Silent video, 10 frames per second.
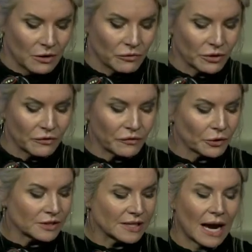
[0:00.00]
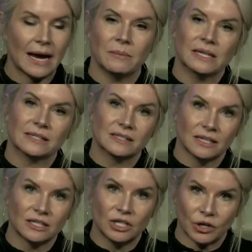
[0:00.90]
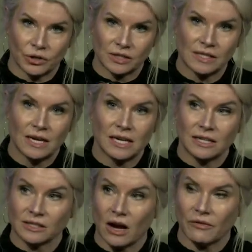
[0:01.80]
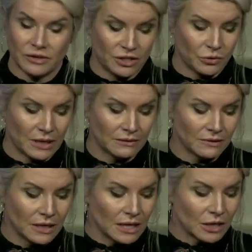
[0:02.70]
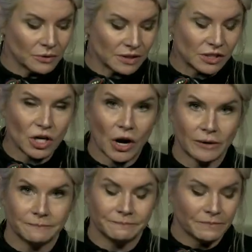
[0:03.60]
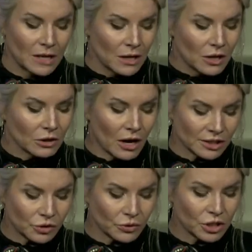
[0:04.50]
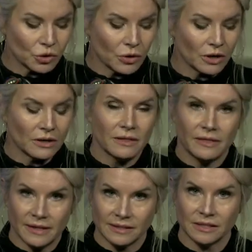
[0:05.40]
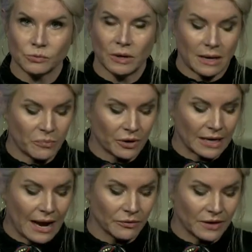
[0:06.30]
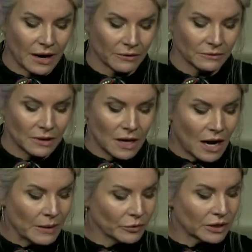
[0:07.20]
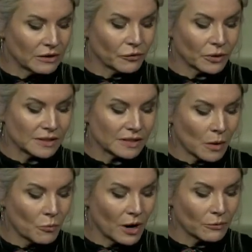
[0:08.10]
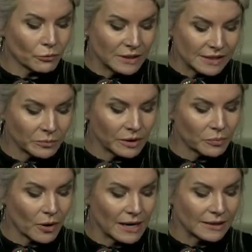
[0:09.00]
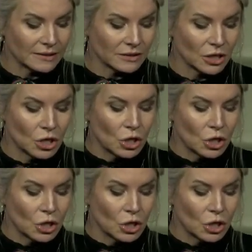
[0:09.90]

For the first time in 6 years, he softened to it. It was a start. Long story short, this is what I'm putting out there. I'm looking for a somewhat reasonably priced,